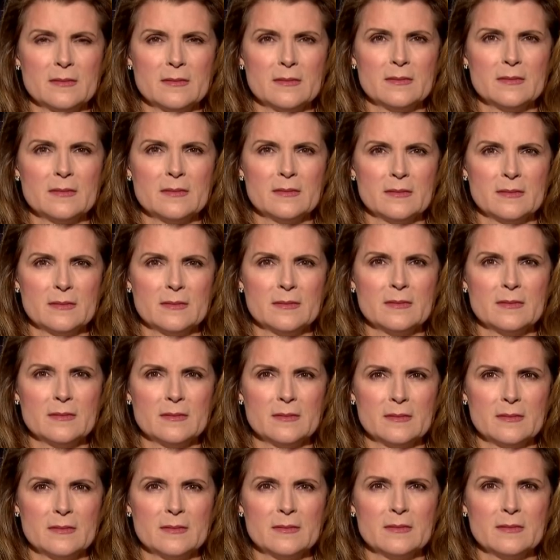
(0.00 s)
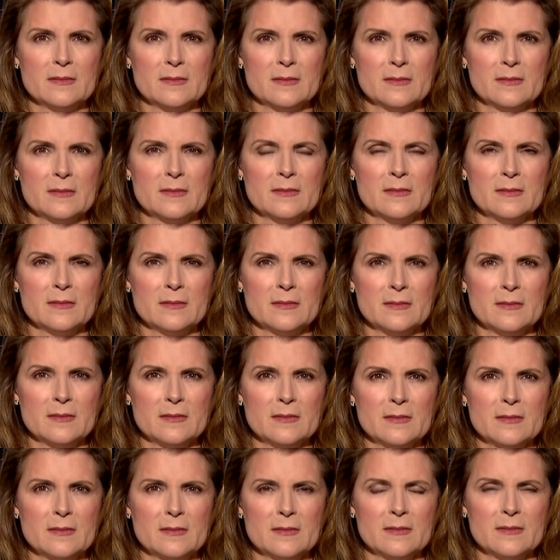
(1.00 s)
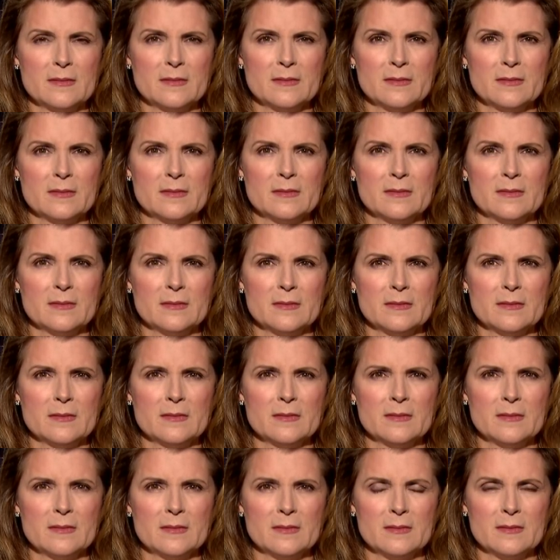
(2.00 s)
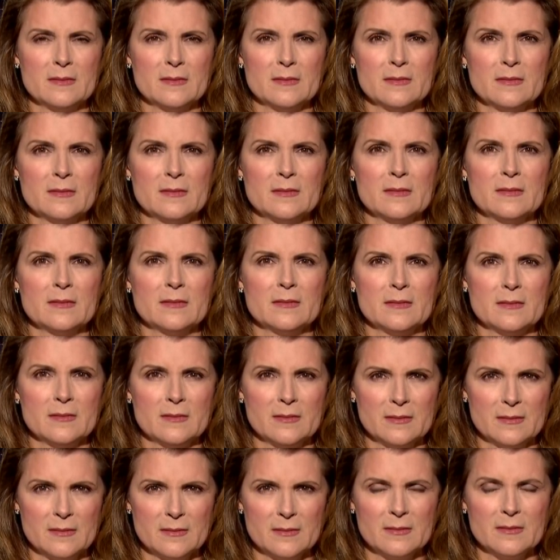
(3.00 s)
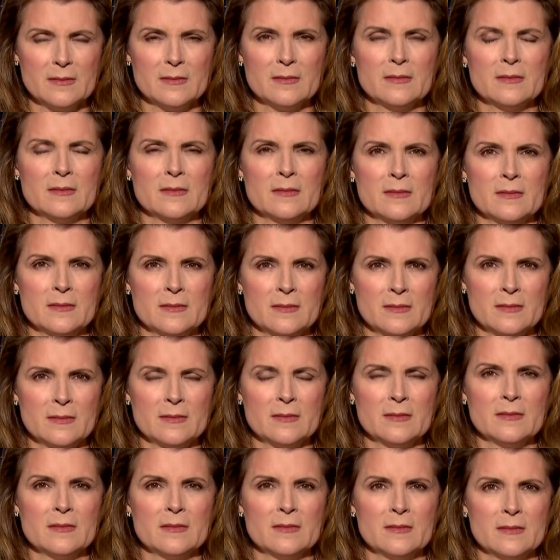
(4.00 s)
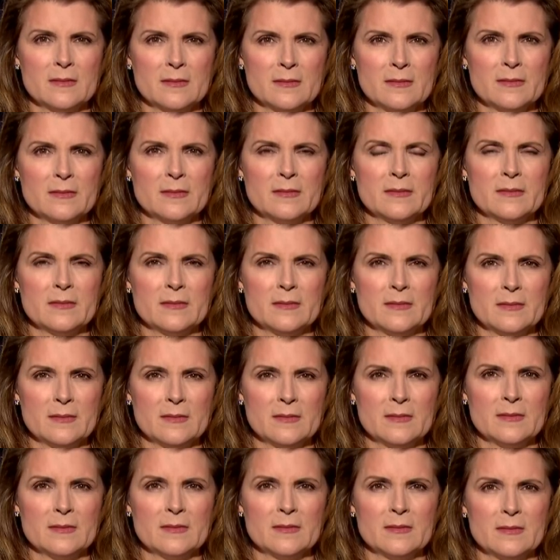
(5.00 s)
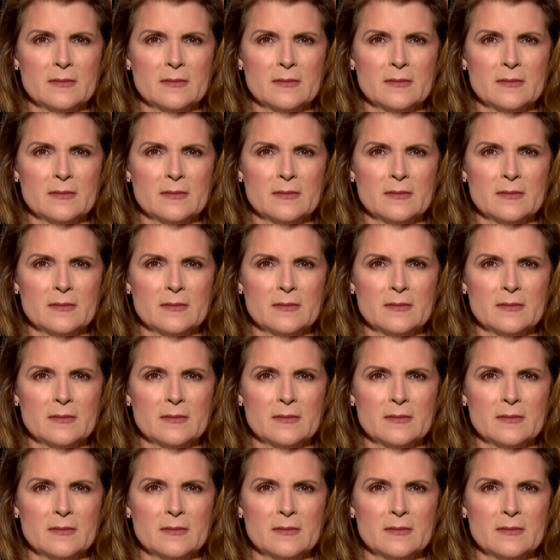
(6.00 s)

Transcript: (silent)